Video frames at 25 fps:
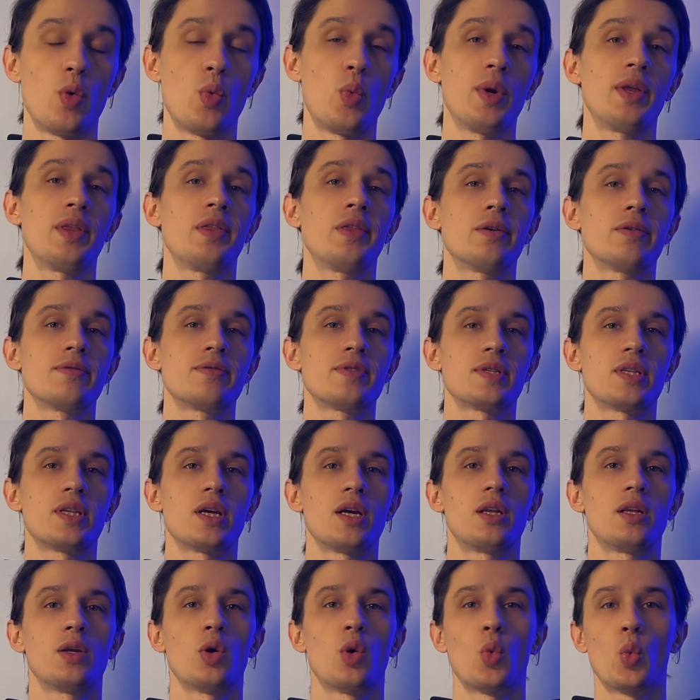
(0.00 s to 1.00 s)
the Windows
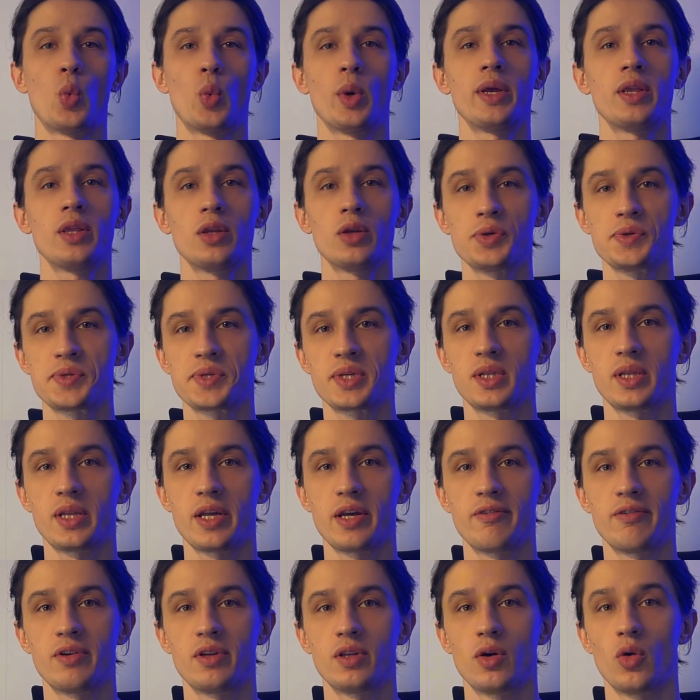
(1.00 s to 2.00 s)
10 or Windows
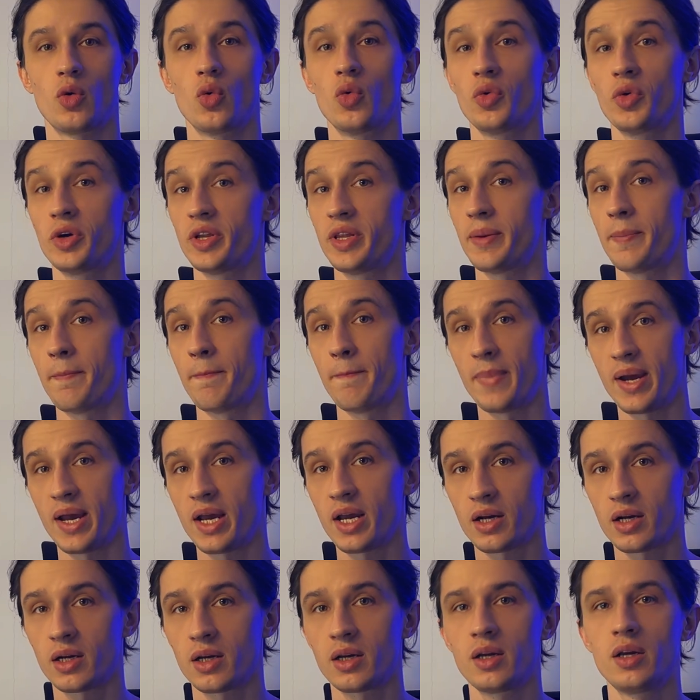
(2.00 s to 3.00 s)
11 or the
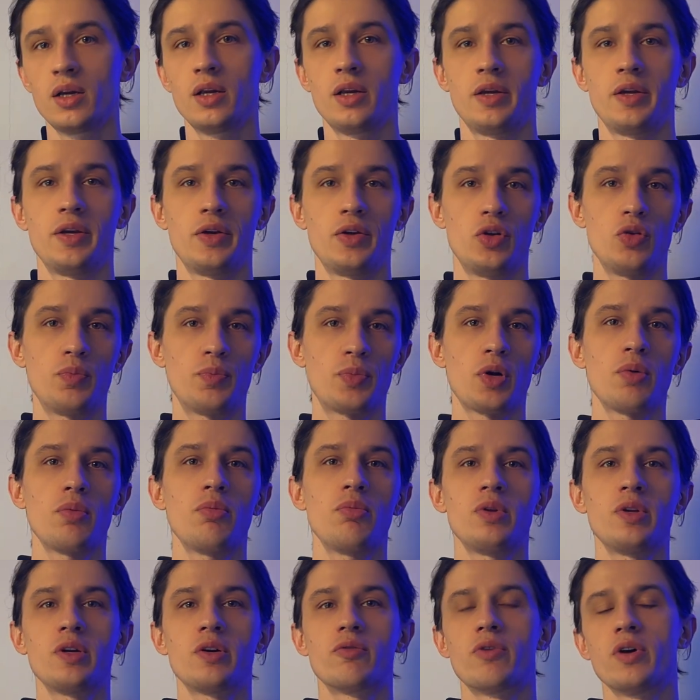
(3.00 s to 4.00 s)
Mac, you
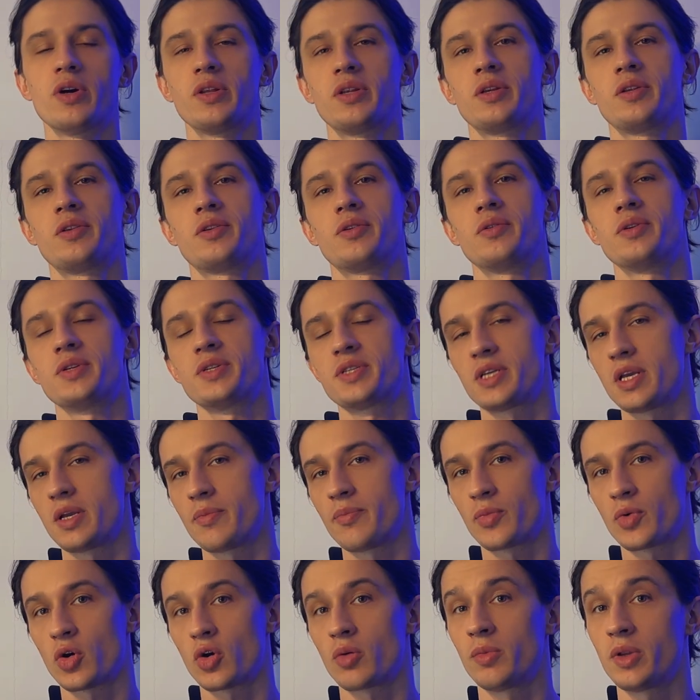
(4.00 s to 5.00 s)
probably run into the
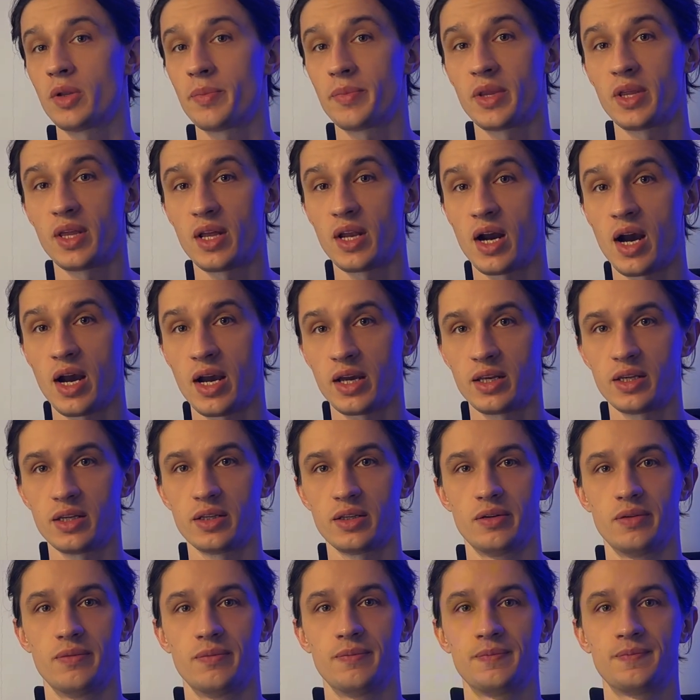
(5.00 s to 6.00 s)
same problem that I
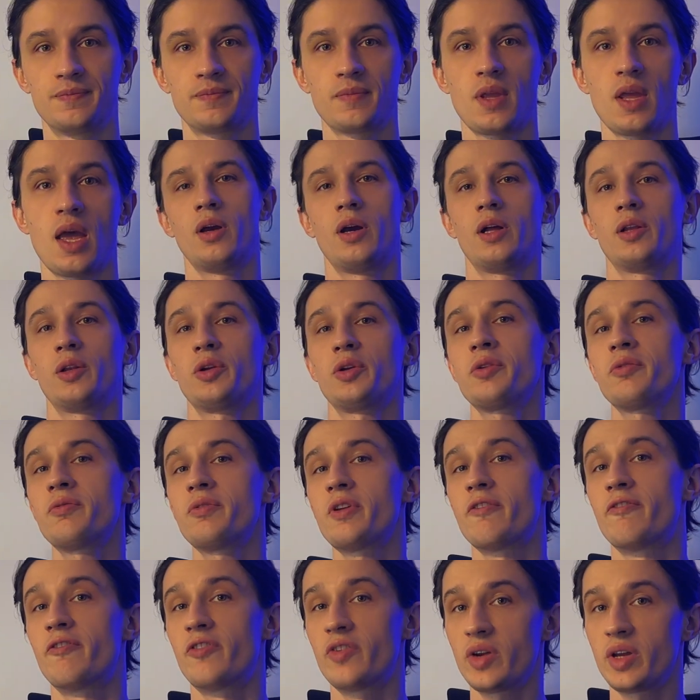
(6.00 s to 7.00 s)
did. A lot of
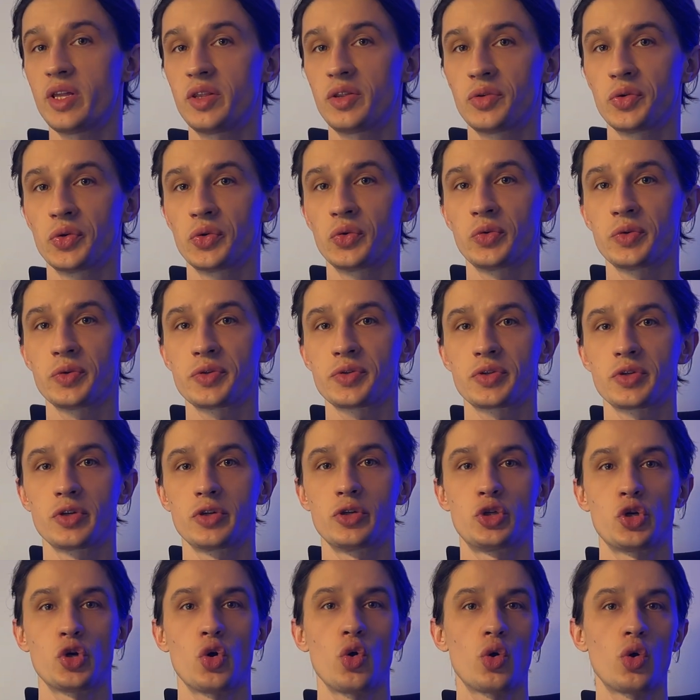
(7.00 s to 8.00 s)
the free tools
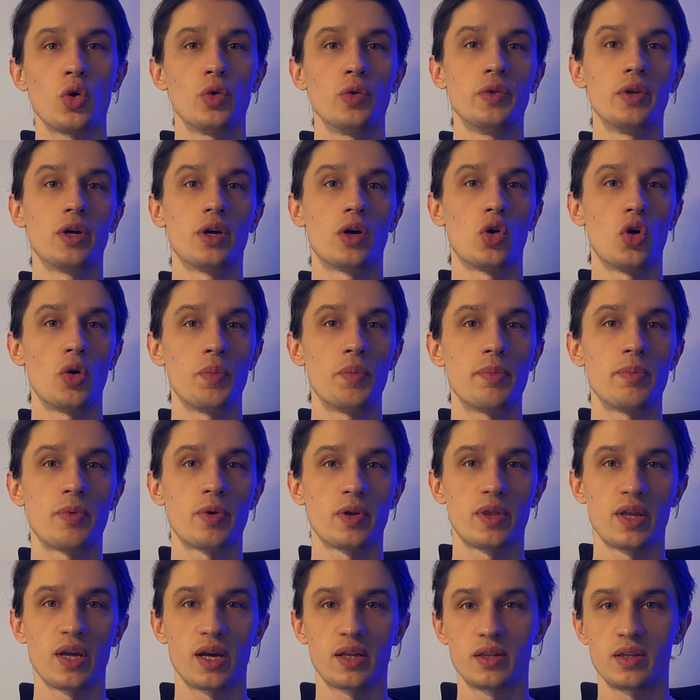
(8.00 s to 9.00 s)
choke on the copy
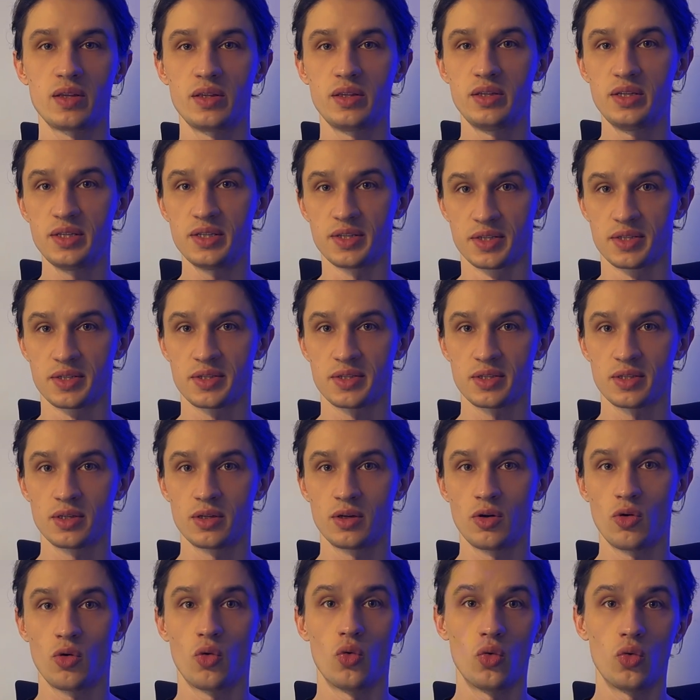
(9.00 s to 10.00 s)
protected disks,
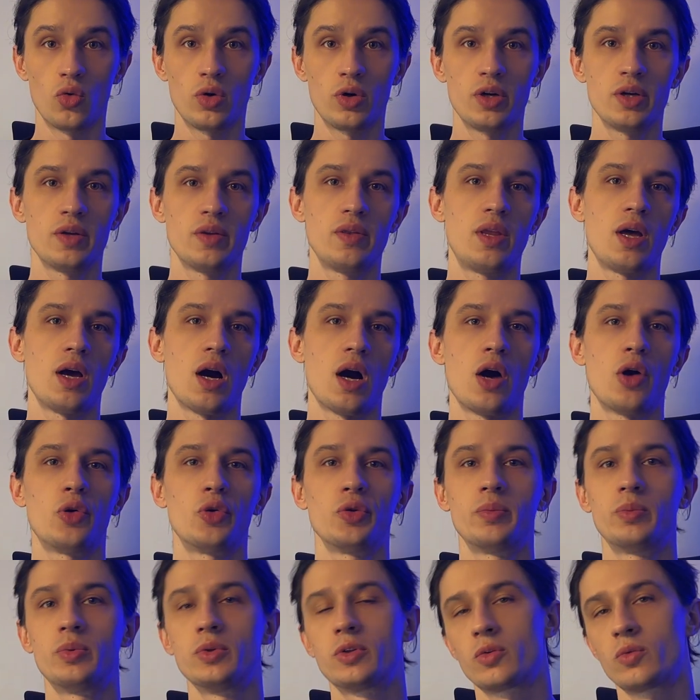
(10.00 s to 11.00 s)
or the
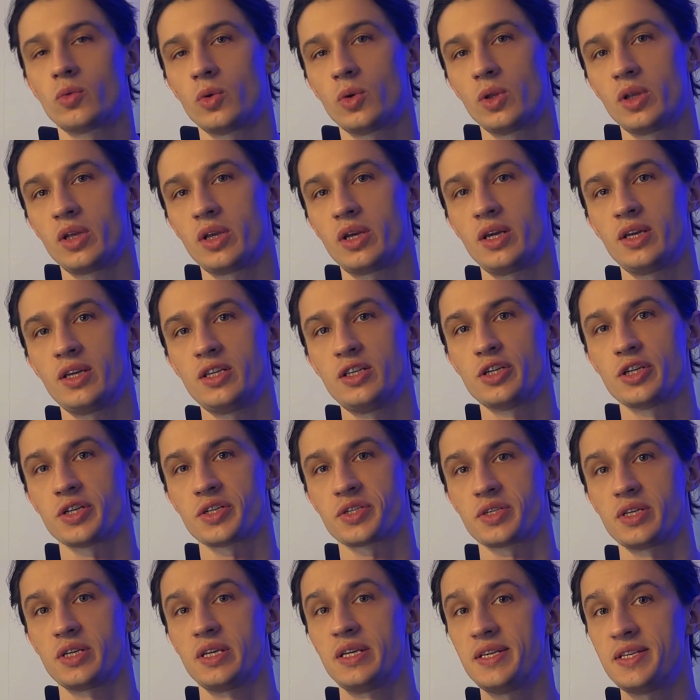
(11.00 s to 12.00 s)
output quality
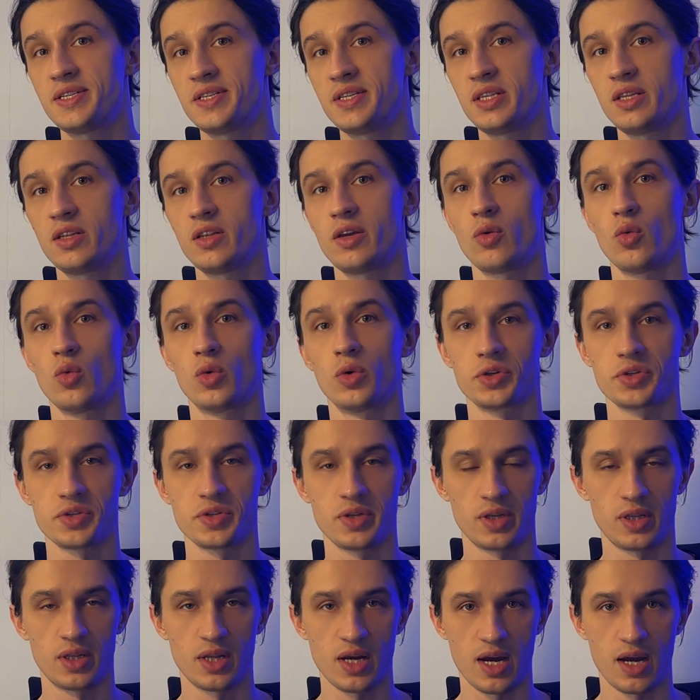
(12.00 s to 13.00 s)
just isn't
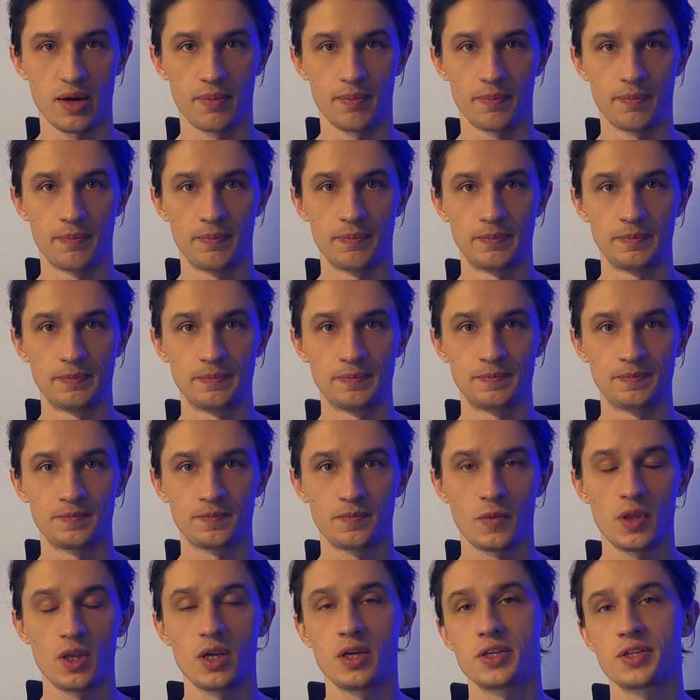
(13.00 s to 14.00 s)
worth the time.
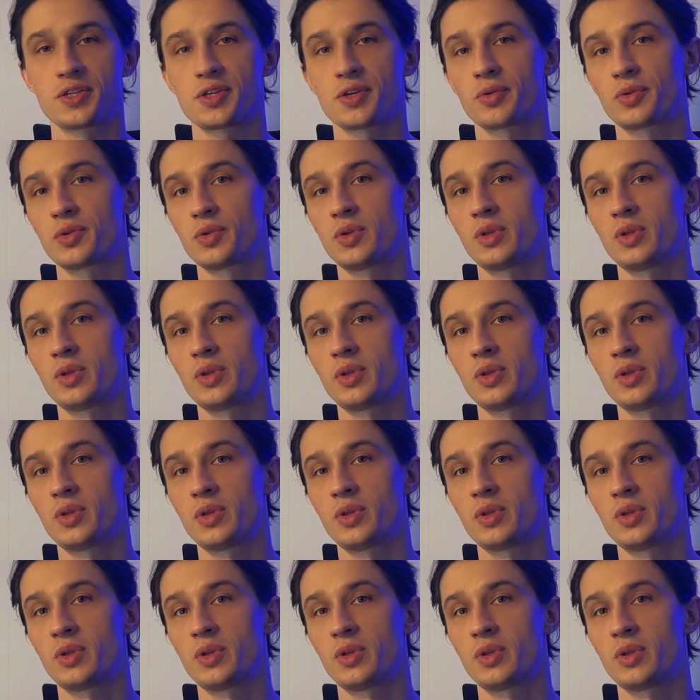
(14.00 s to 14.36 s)
So